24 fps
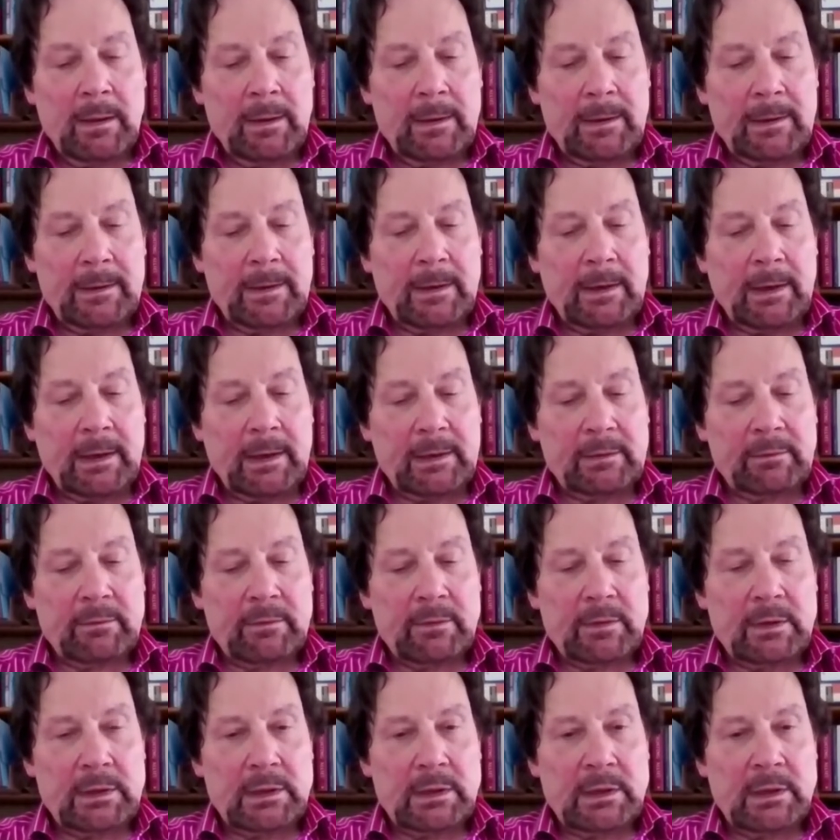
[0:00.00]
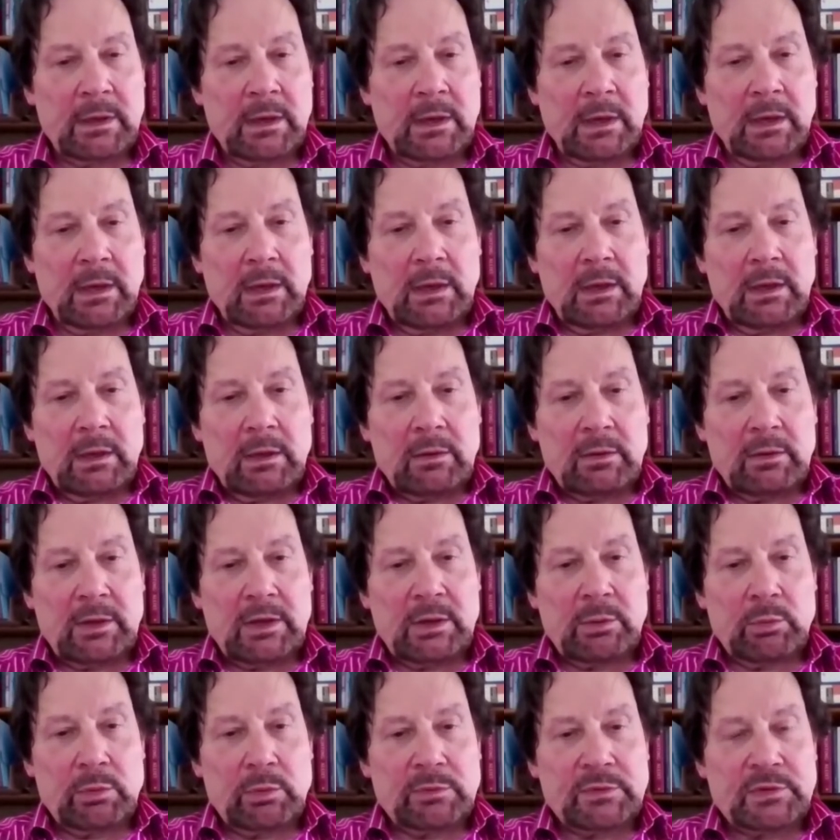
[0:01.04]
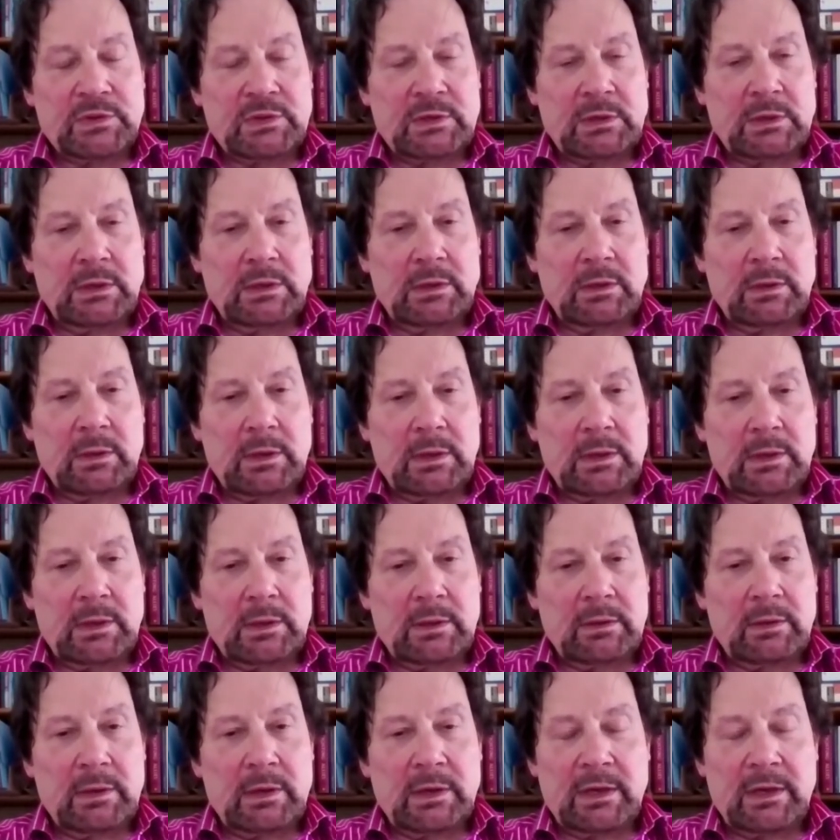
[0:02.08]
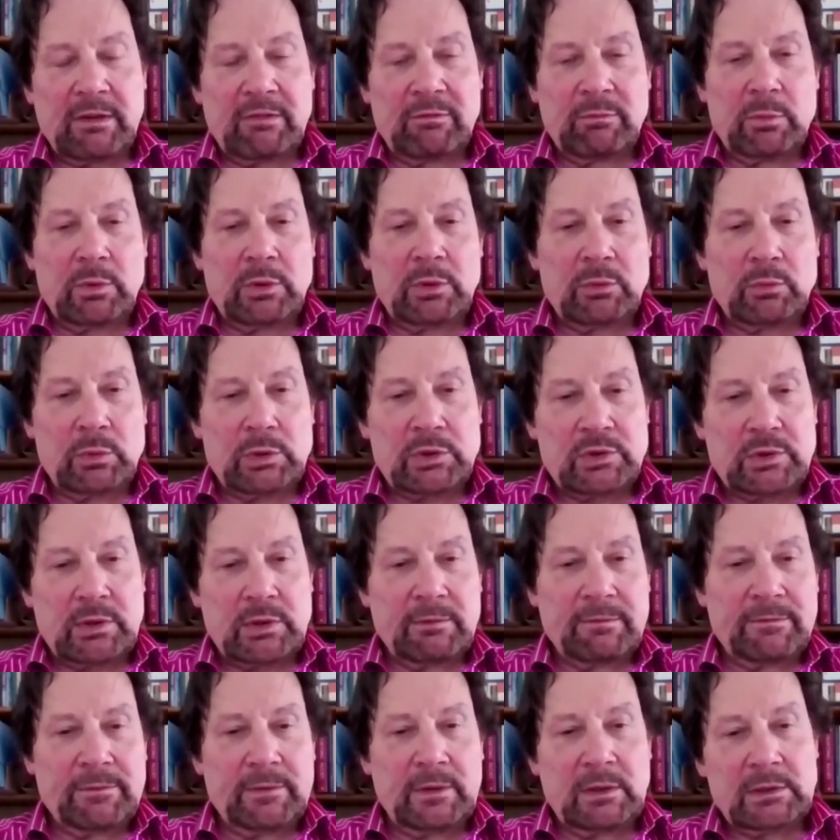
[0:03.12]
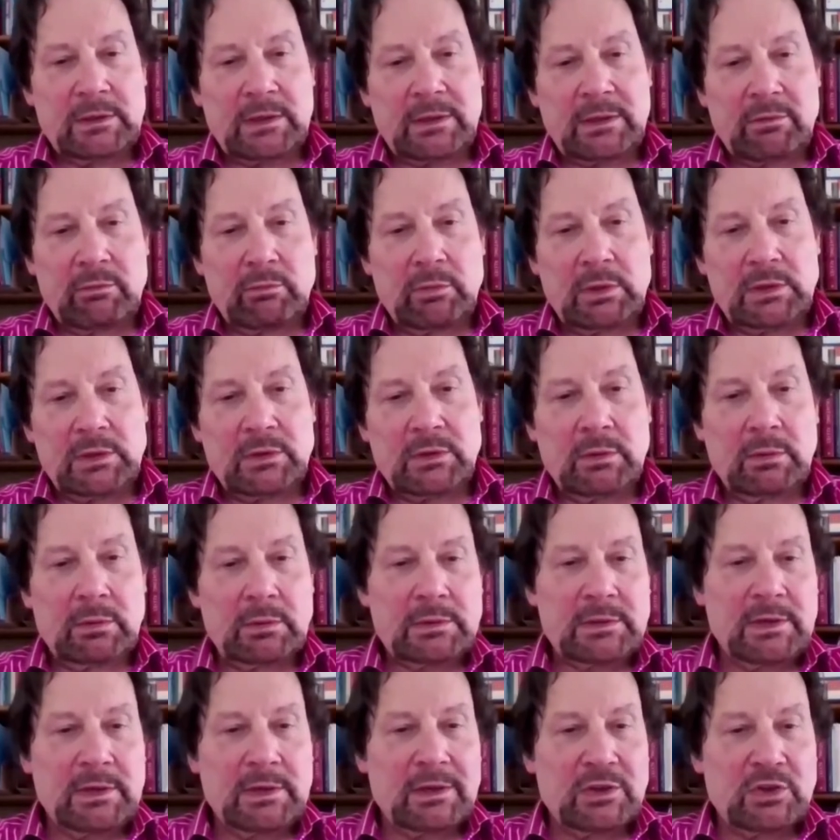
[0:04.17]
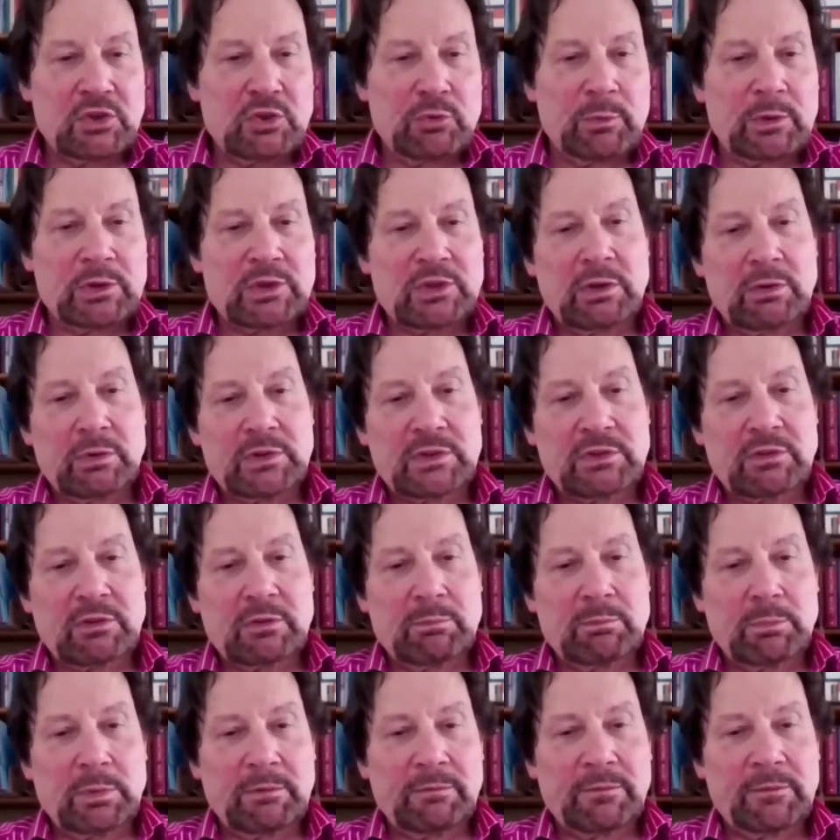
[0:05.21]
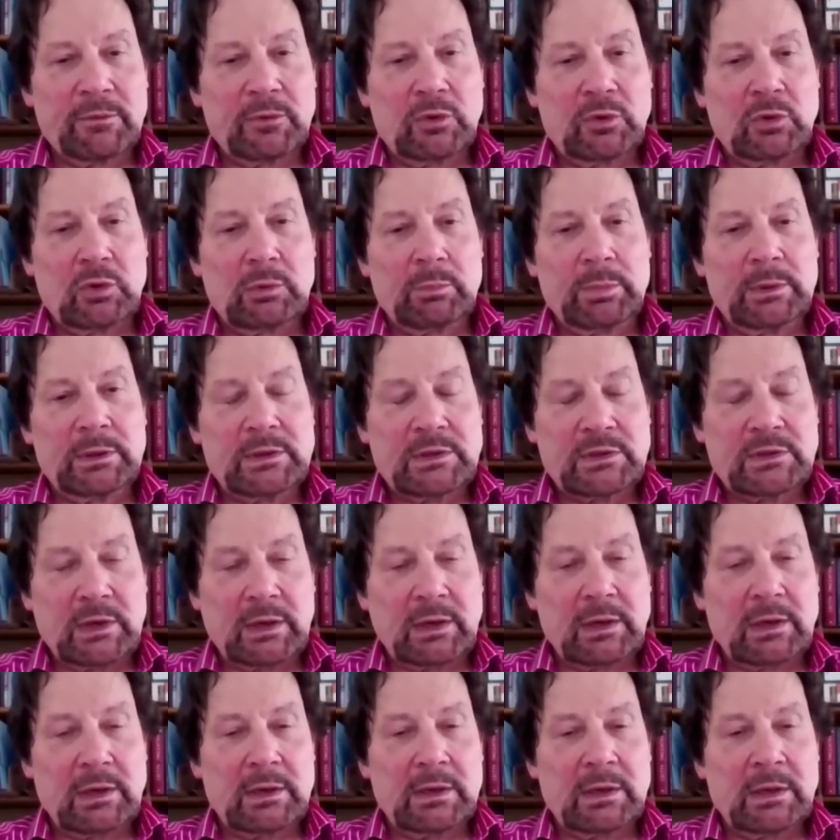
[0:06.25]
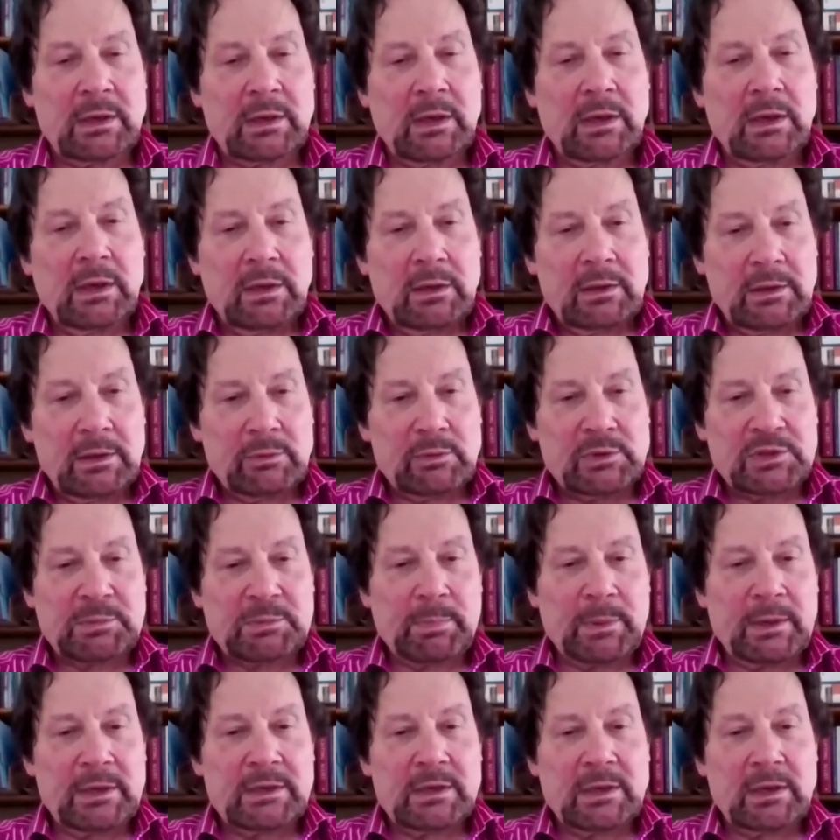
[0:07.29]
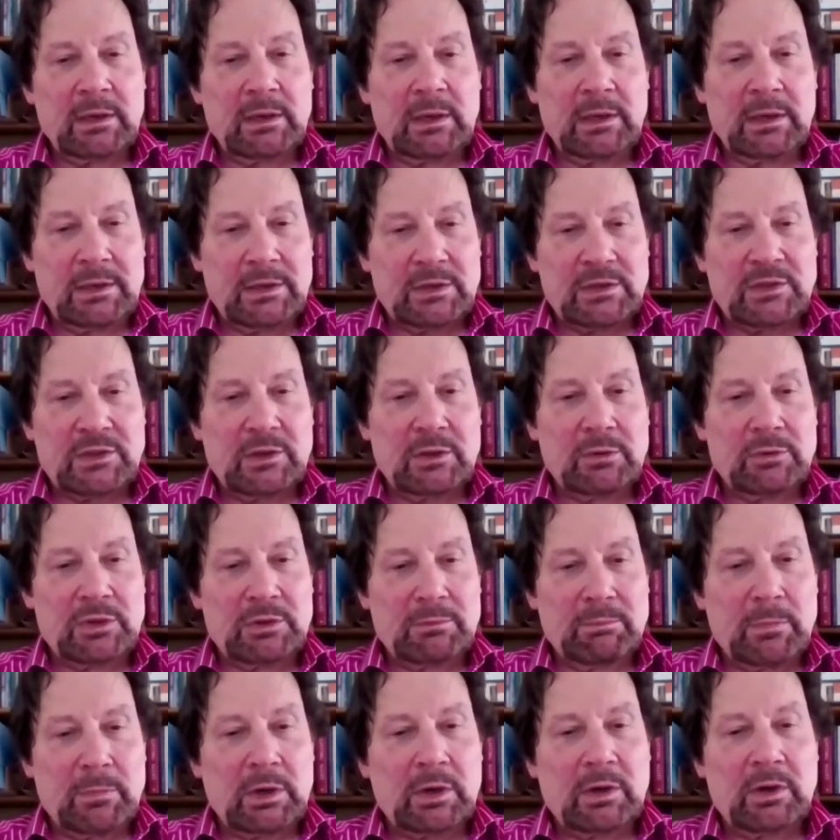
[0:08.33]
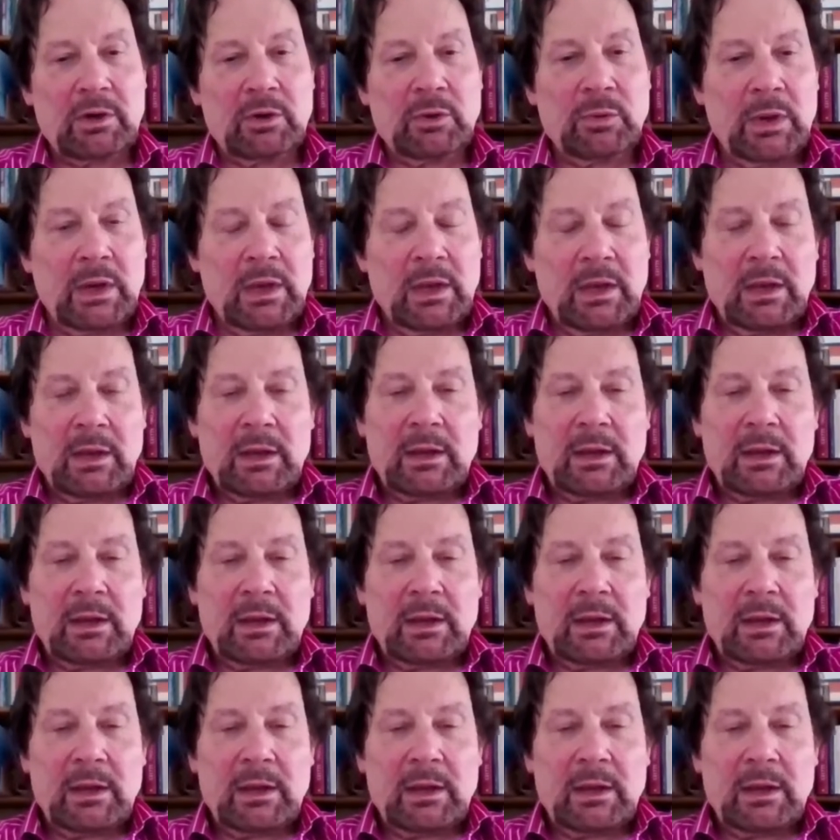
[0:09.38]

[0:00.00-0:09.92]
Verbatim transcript: Uh, and they, they would have seen uh, their government, which they found hadn't really taken too much notice of them before, but suddenly they were spending like it's no tomorrow.